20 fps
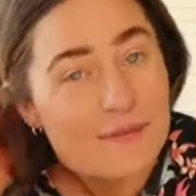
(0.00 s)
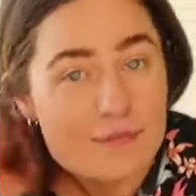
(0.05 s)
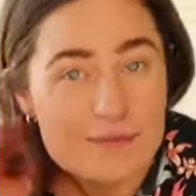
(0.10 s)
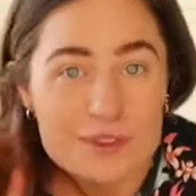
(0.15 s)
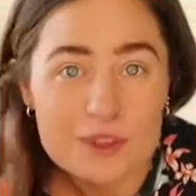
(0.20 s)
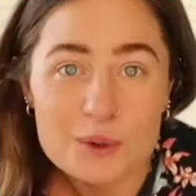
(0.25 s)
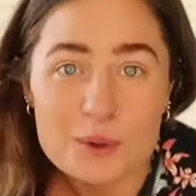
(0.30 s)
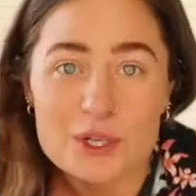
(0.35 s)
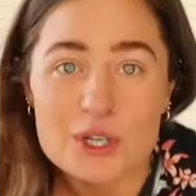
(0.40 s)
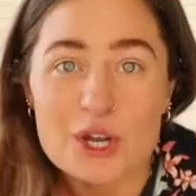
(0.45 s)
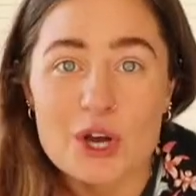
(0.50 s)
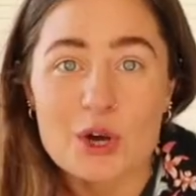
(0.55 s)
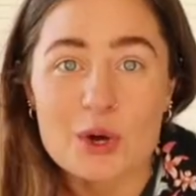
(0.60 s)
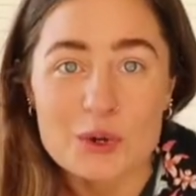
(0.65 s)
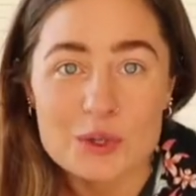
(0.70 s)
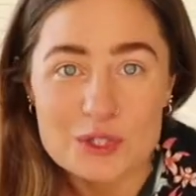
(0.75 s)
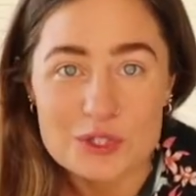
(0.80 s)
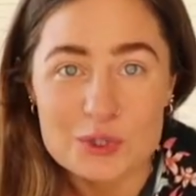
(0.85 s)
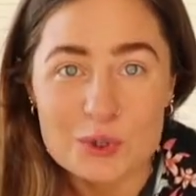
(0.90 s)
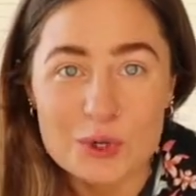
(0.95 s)
there were no
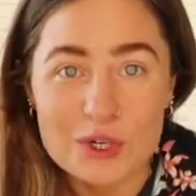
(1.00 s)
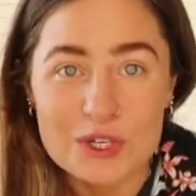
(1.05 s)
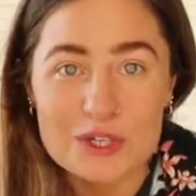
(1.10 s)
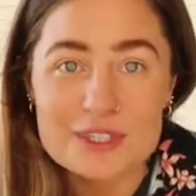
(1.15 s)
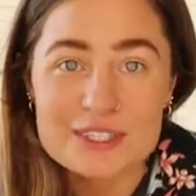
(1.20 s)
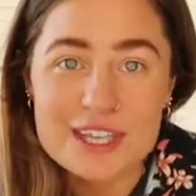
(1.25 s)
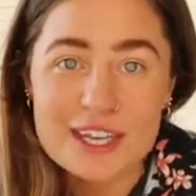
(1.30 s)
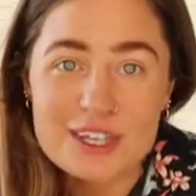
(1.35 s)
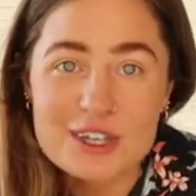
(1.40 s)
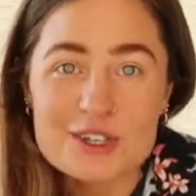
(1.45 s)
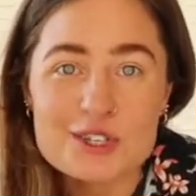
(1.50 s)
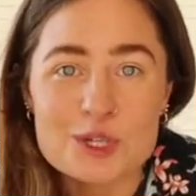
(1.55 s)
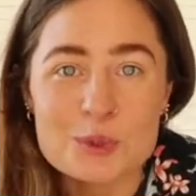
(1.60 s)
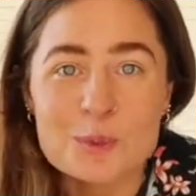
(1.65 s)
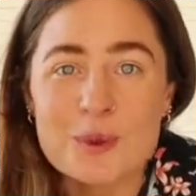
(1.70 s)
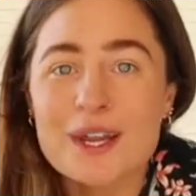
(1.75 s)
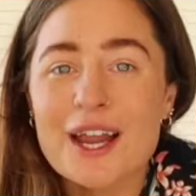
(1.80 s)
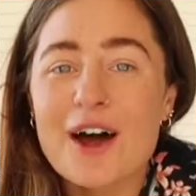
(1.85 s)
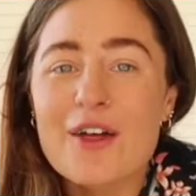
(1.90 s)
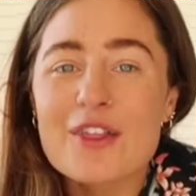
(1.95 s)
tutorials on YouTube,
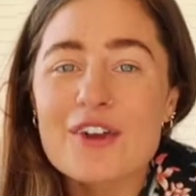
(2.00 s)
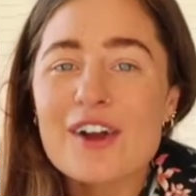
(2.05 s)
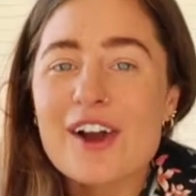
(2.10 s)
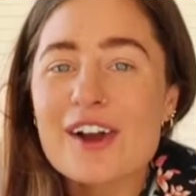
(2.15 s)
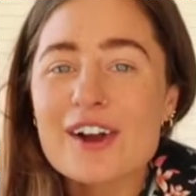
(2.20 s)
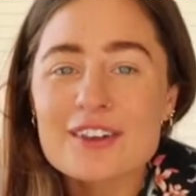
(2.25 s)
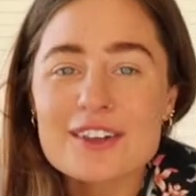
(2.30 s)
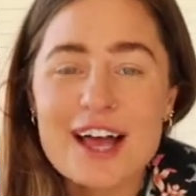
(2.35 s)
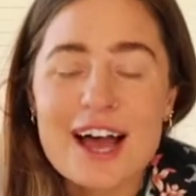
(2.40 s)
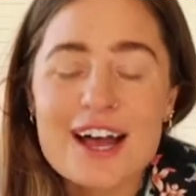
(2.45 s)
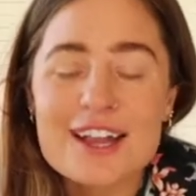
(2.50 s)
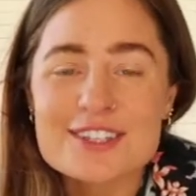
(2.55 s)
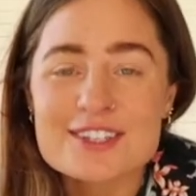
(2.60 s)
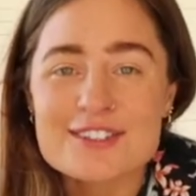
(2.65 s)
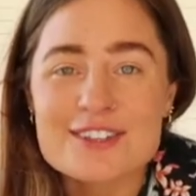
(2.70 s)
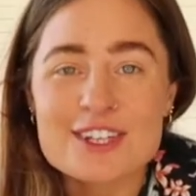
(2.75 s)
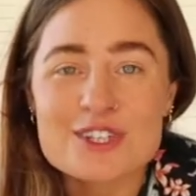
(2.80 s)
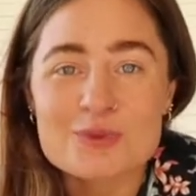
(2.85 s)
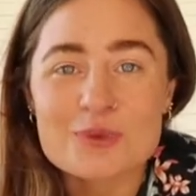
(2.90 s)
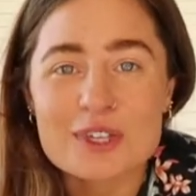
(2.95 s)
but now there are lots,
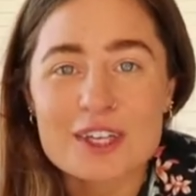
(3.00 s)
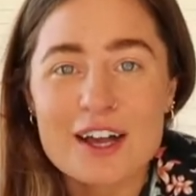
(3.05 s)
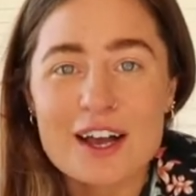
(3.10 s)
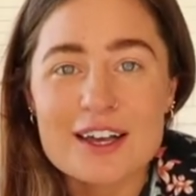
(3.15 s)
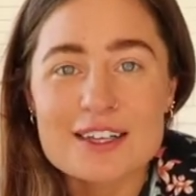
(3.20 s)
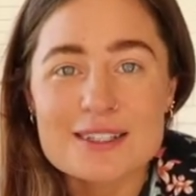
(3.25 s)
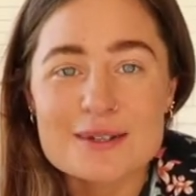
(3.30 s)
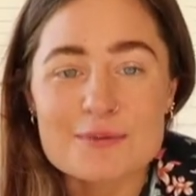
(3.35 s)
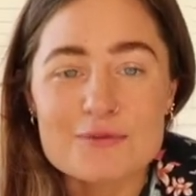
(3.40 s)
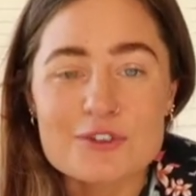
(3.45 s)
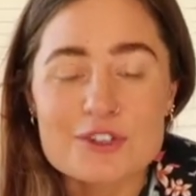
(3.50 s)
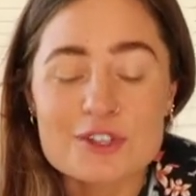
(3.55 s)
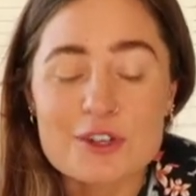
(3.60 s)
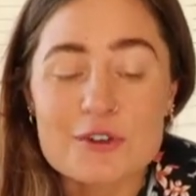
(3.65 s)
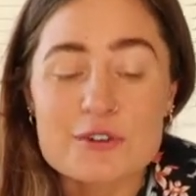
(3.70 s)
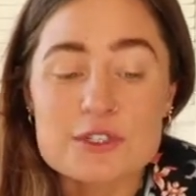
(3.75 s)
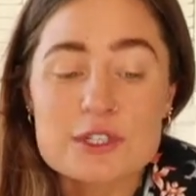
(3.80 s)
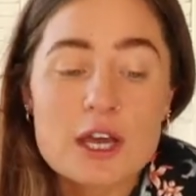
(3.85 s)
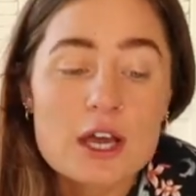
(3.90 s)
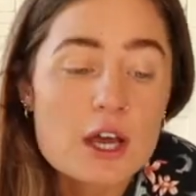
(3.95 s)
so that's really awesome for
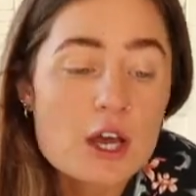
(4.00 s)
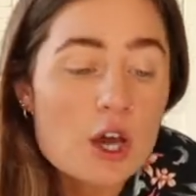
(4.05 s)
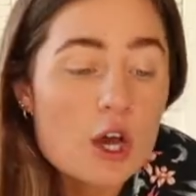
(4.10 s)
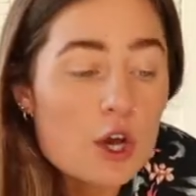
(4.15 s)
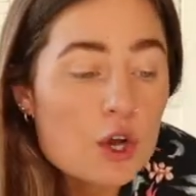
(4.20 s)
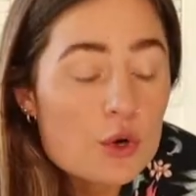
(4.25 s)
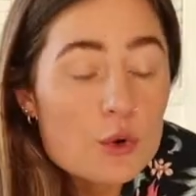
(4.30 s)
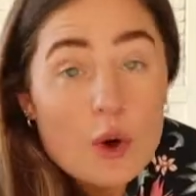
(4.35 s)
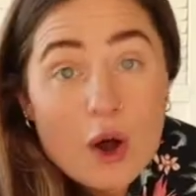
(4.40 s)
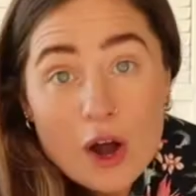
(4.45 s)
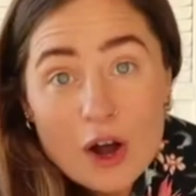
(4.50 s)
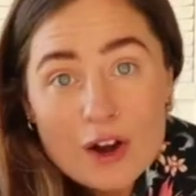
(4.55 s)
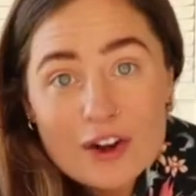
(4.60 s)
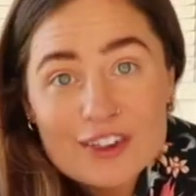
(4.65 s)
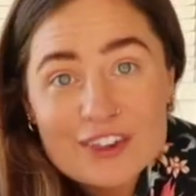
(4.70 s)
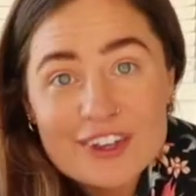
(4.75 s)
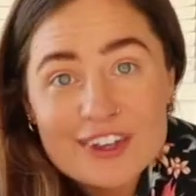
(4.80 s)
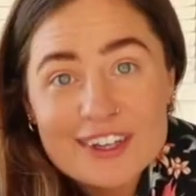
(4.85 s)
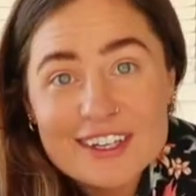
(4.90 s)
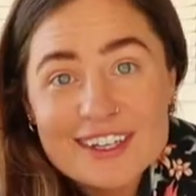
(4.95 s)
those who are
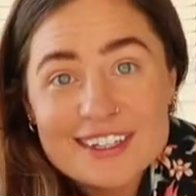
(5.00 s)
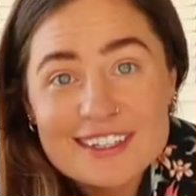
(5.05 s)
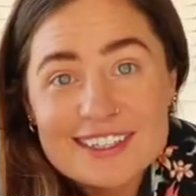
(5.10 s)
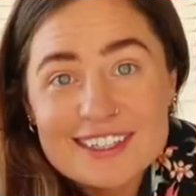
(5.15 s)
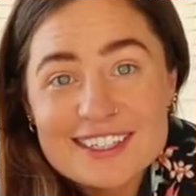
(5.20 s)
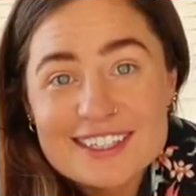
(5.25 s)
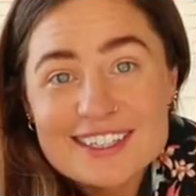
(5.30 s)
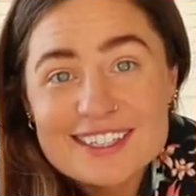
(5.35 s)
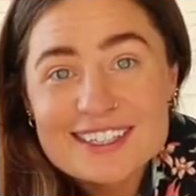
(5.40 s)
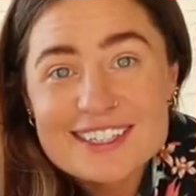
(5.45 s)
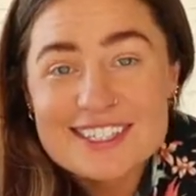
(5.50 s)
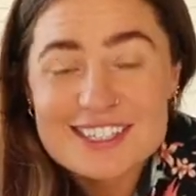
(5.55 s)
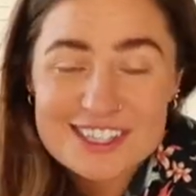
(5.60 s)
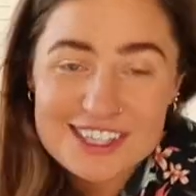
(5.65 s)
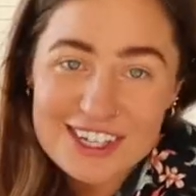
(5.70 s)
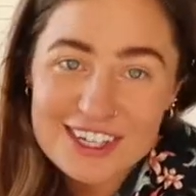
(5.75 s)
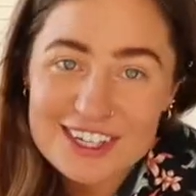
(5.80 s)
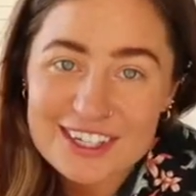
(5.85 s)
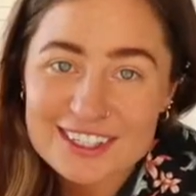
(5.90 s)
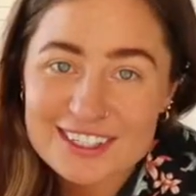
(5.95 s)
looking to
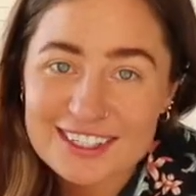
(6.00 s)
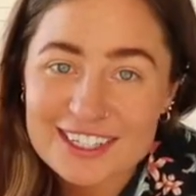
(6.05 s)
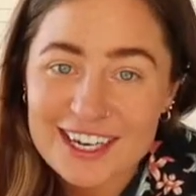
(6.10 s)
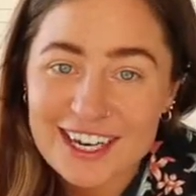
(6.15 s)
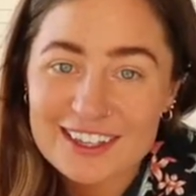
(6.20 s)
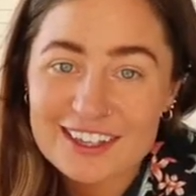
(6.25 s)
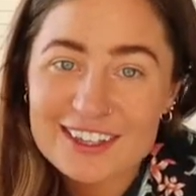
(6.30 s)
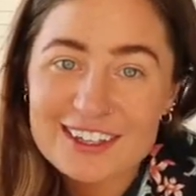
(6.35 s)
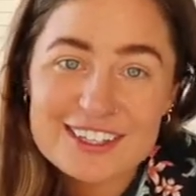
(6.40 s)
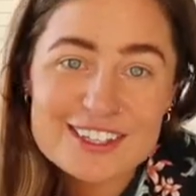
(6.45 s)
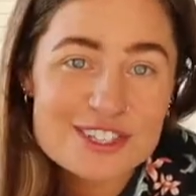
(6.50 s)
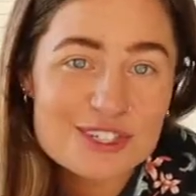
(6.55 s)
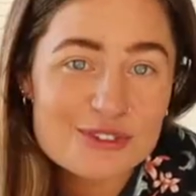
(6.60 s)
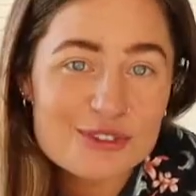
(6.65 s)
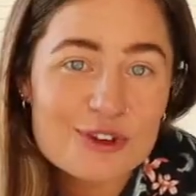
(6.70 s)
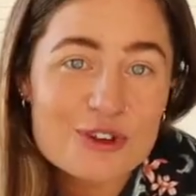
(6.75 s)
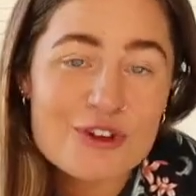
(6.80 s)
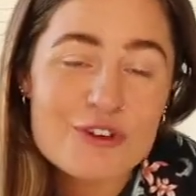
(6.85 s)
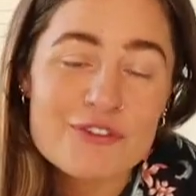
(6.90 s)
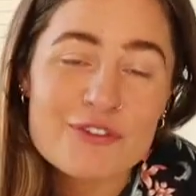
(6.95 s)
learn and looking to
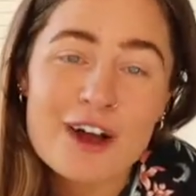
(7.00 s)
groove.